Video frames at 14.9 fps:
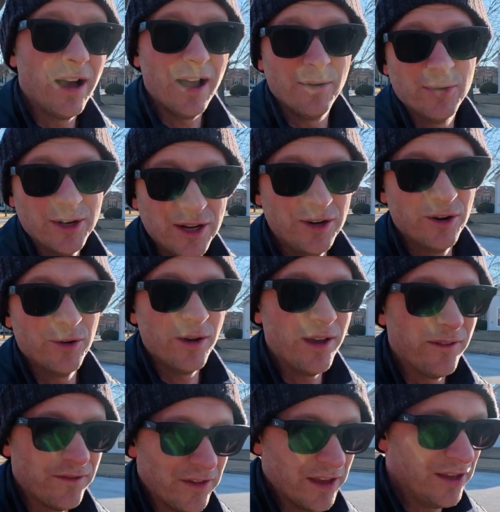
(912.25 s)
I want to know
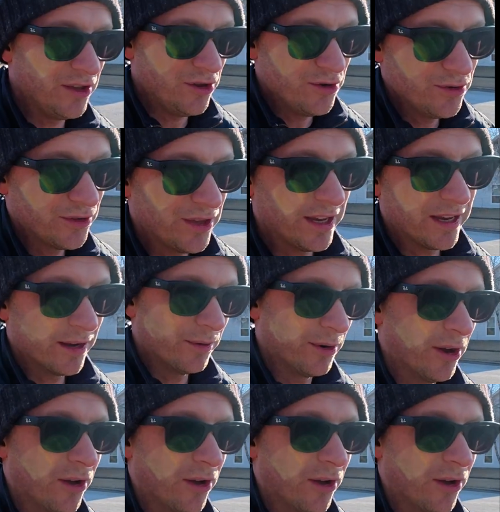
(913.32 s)
if you think it would